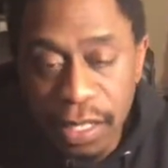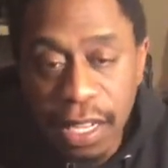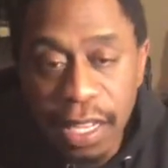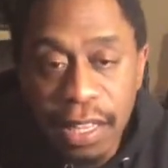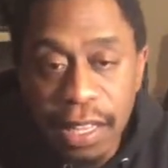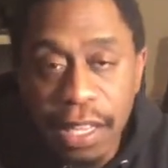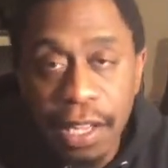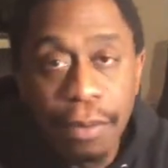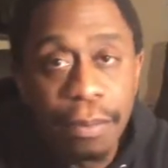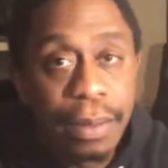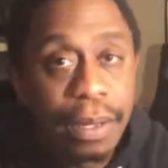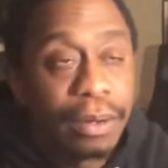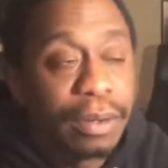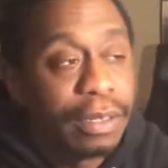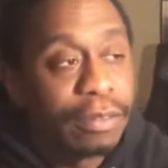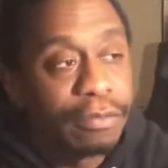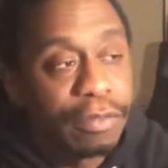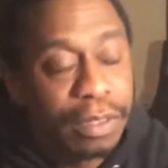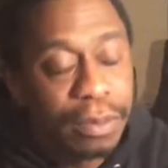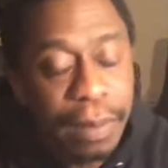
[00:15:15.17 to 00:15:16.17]
and they'll be able to
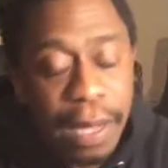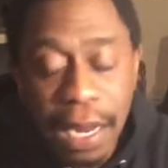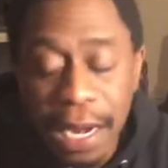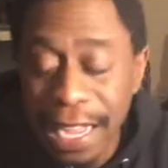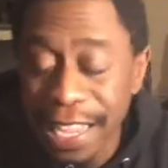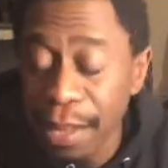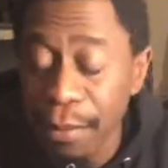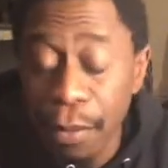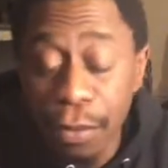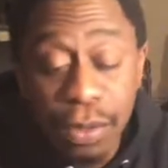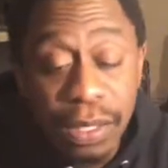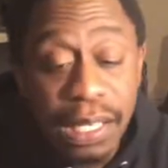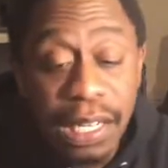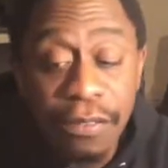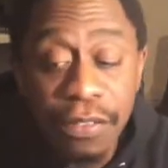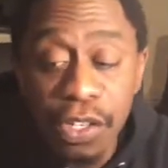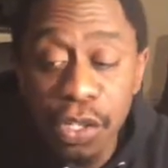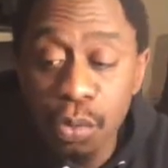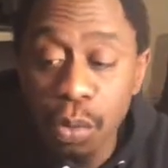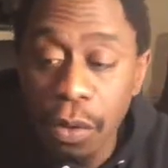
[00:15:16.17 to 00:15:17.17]
respond. I can't remember if it was
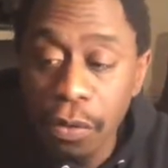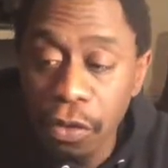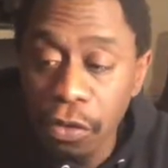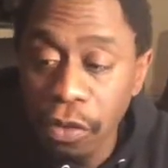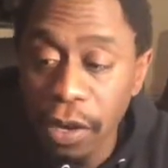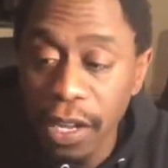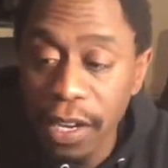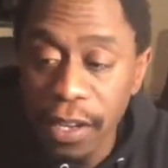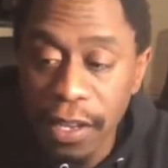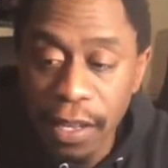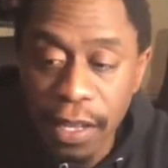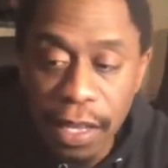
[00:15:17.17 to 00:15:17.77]
11th or 12th grade.